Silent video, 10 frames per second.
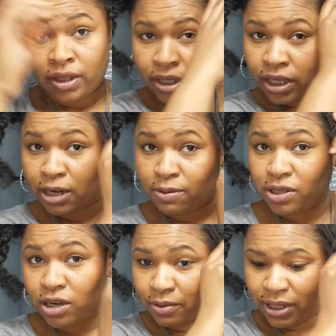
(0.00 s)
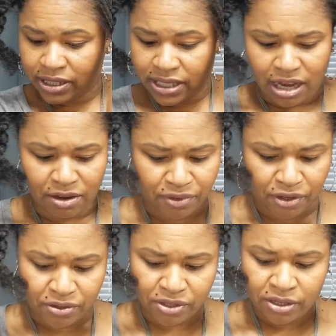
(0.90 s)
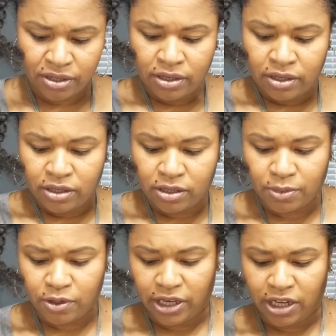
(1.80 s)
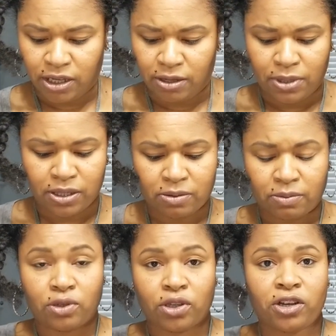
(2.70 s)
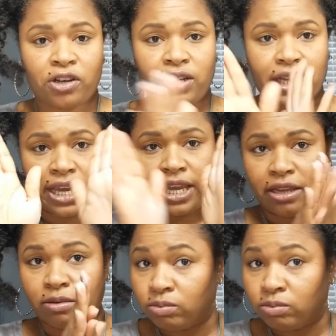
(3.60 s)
And I'm gonna start with this side first. So I'm gonna go ahead and give me some little Curlaide.